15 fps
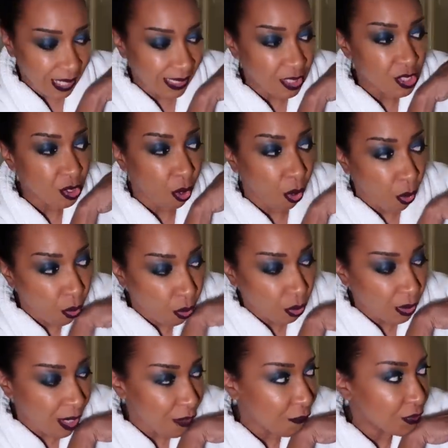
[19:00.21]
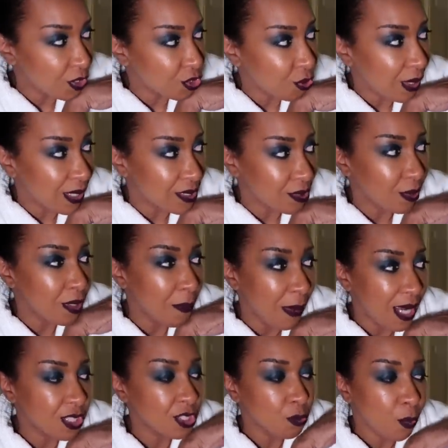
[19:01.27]
and it's all over the dress. So
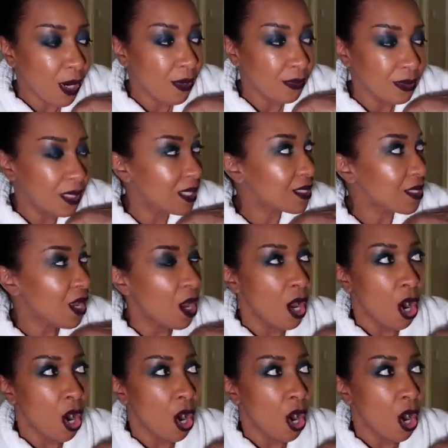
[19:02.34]
imagine wearing this